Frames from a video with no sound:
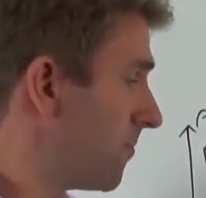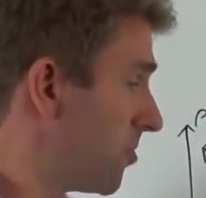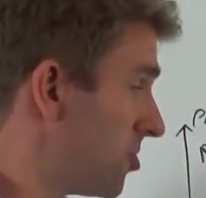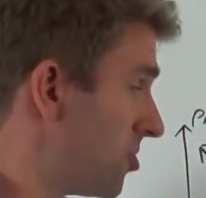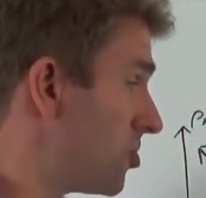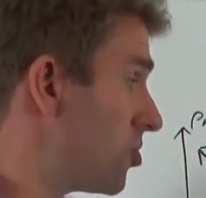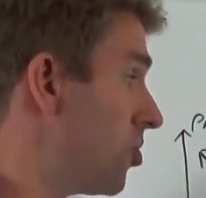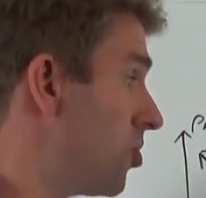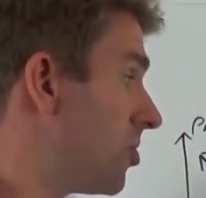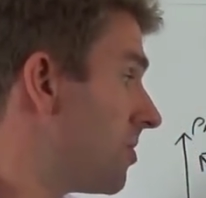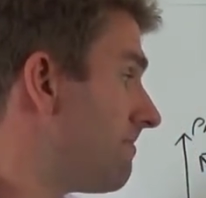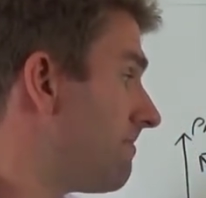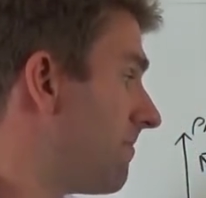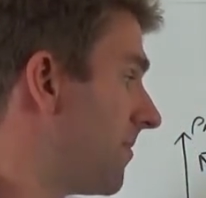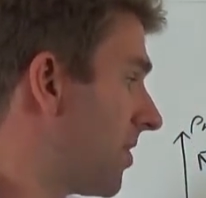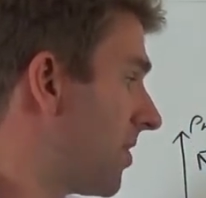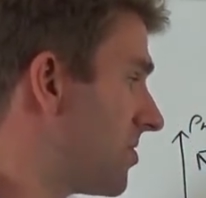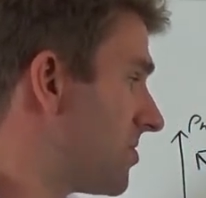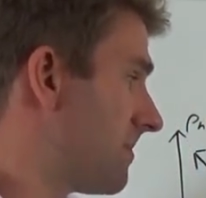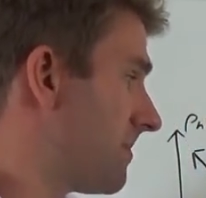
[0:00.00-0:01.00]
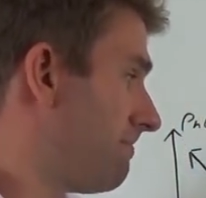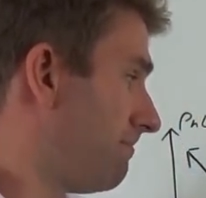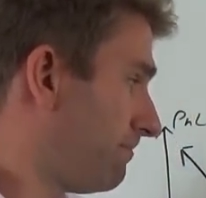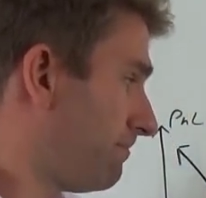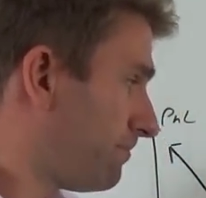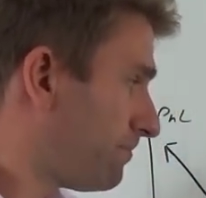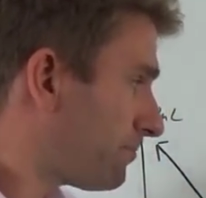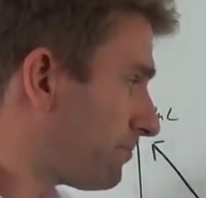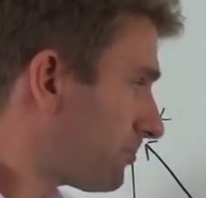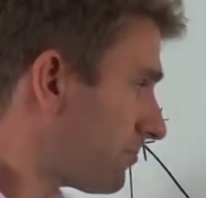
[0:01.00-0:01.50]
which is good, because
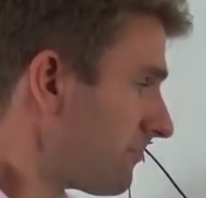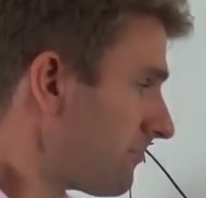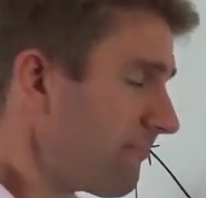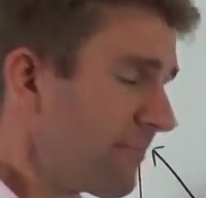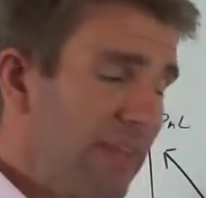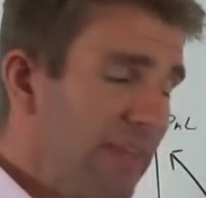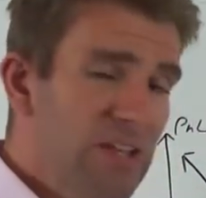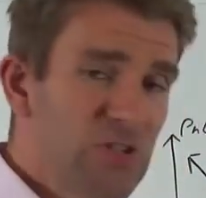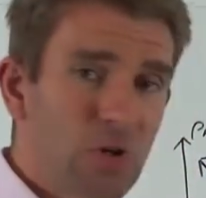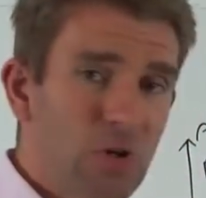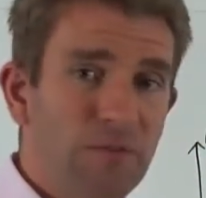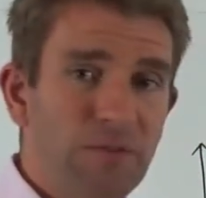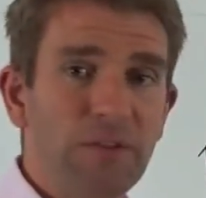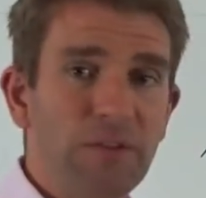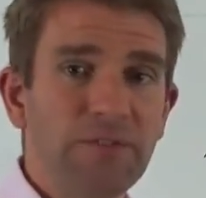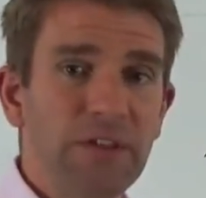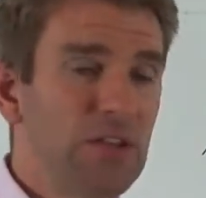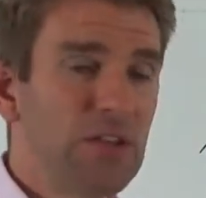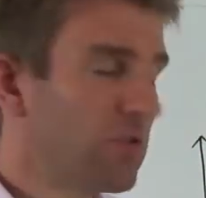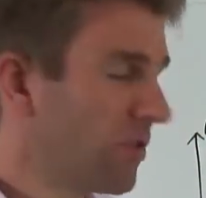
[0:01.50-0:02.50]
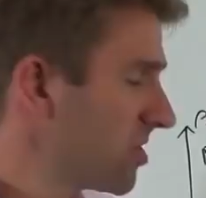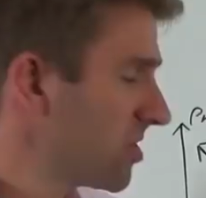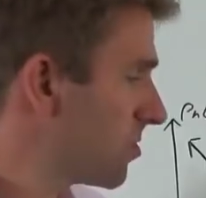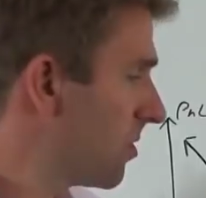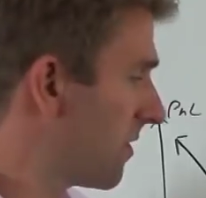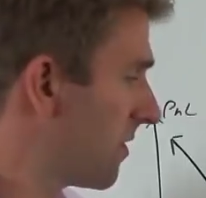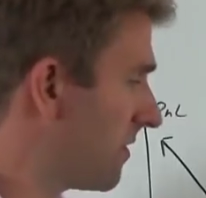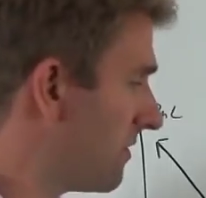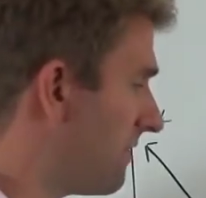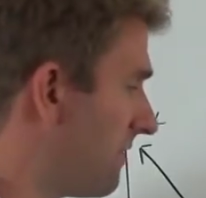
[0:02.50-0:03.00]
It's got $15
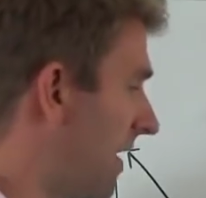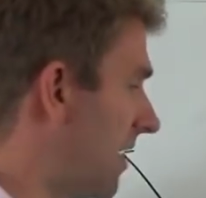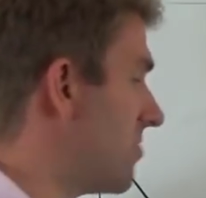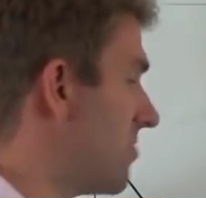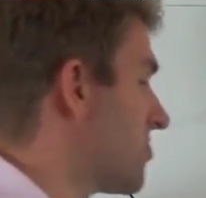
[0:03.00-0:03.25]
worth of value